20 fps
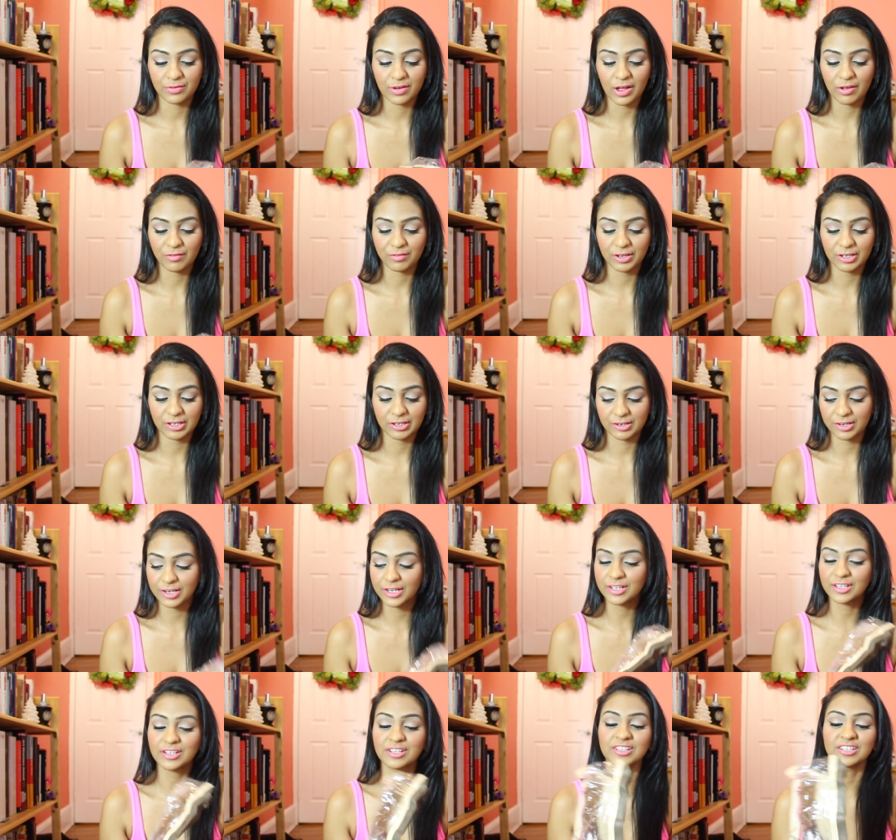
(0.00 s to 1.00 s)
Velvet
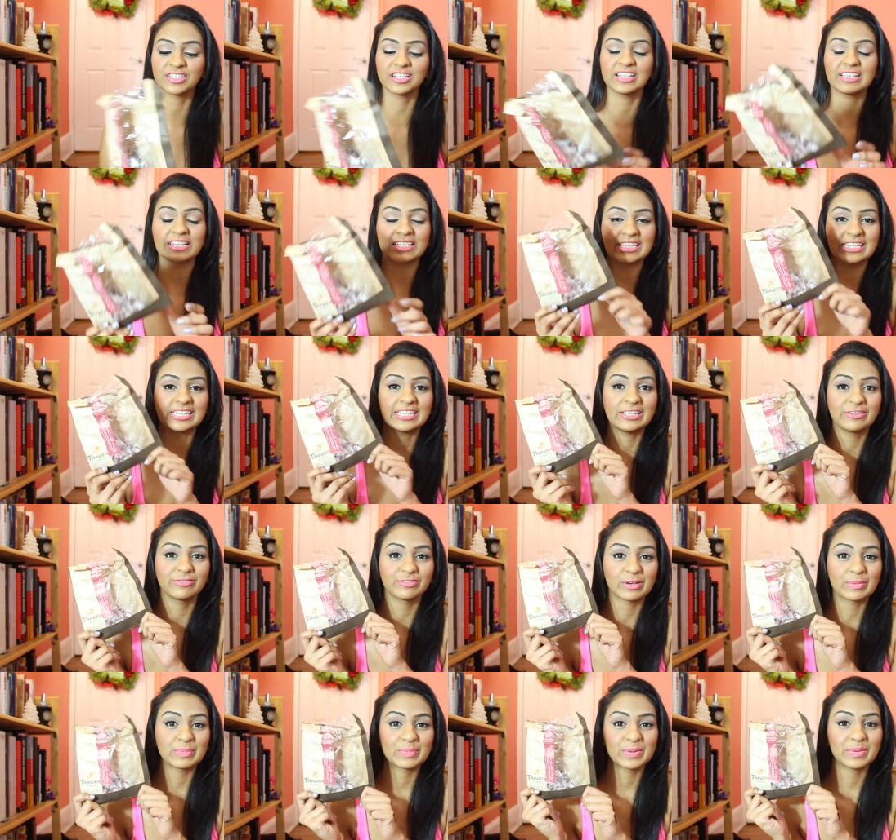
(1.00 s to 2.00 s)
Crinkle Cookie
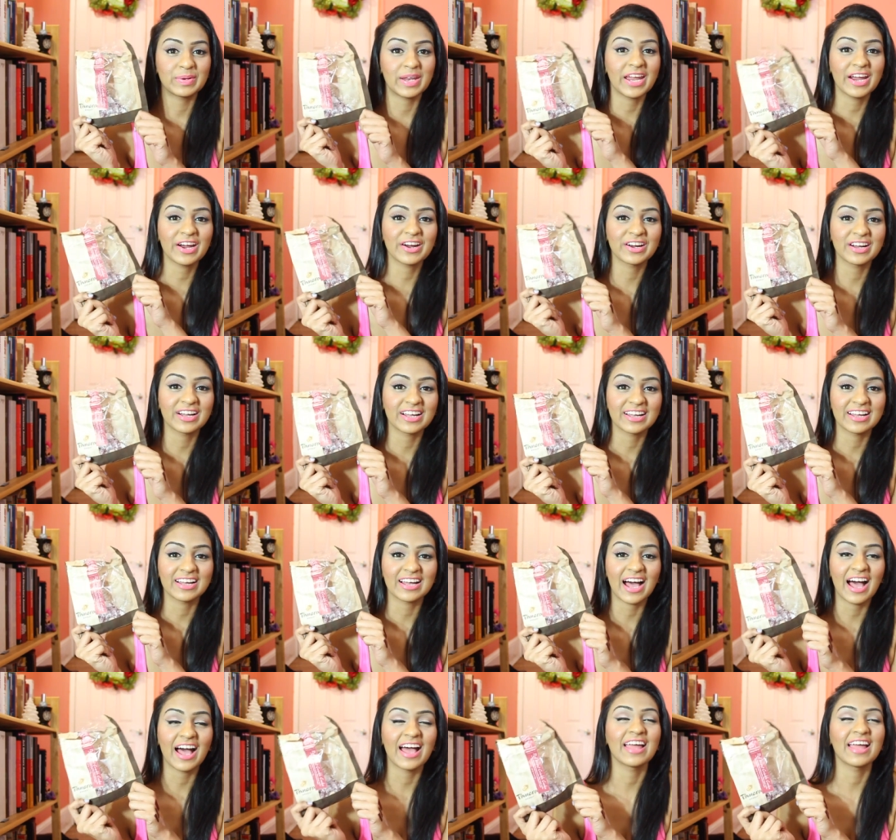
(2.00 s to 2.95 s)
from Panera.